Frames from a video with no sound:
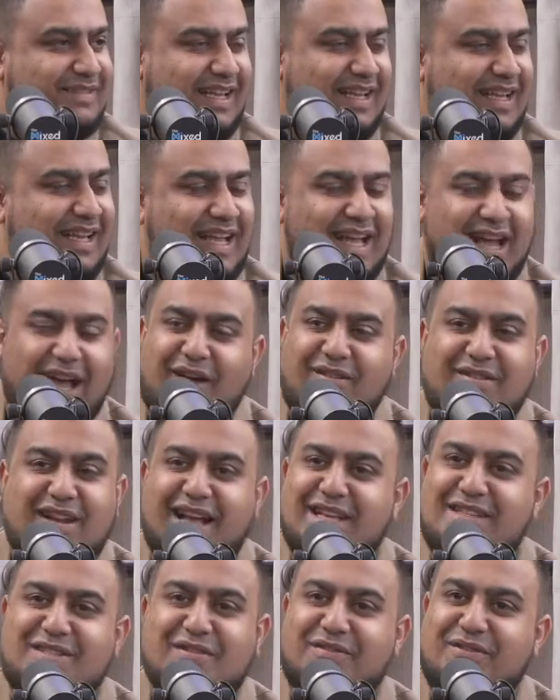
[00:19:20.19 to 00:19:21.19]
on not having more babies. How
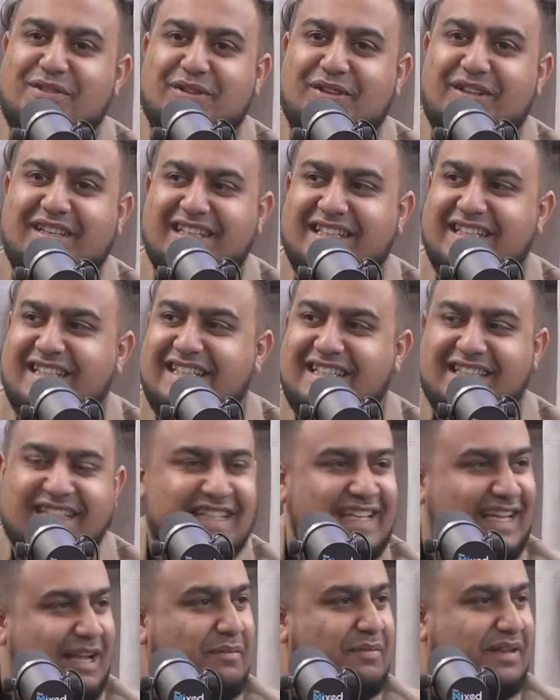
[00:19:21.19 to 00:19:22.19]
nice of you.
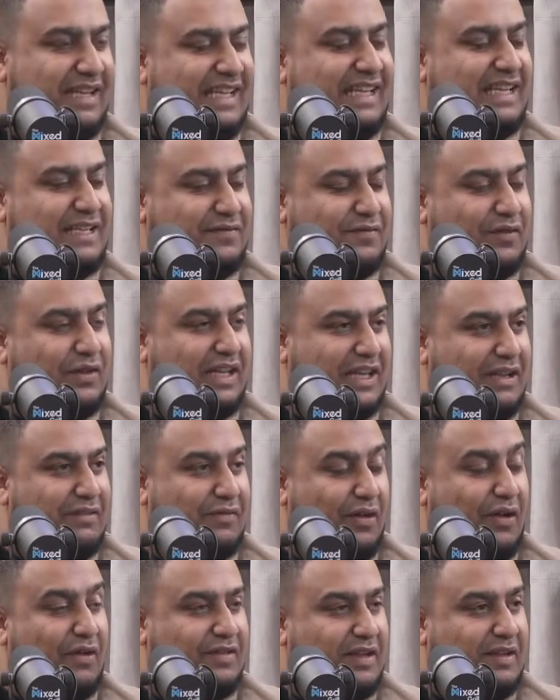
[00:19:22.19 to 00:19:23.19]
Yeah. I mean, he is fully
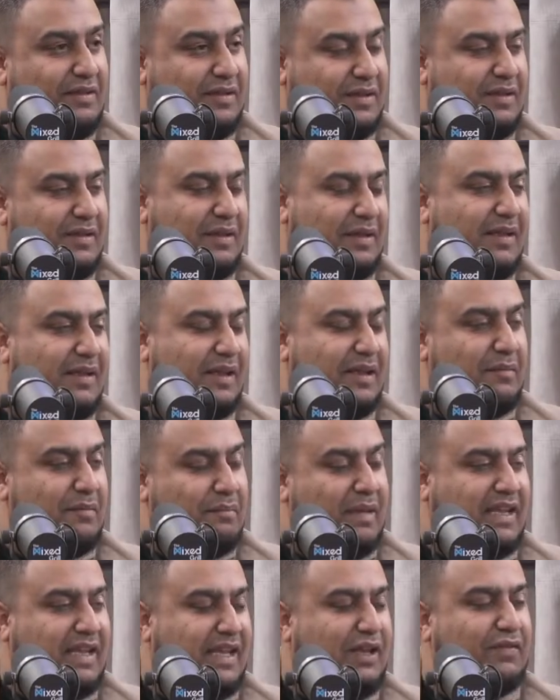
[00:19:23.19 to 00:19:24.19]
involved in the
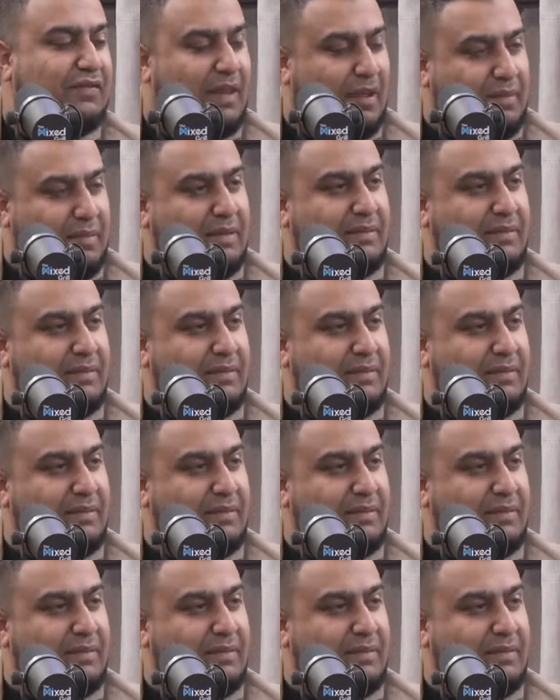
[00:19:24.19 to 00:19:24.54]
making of that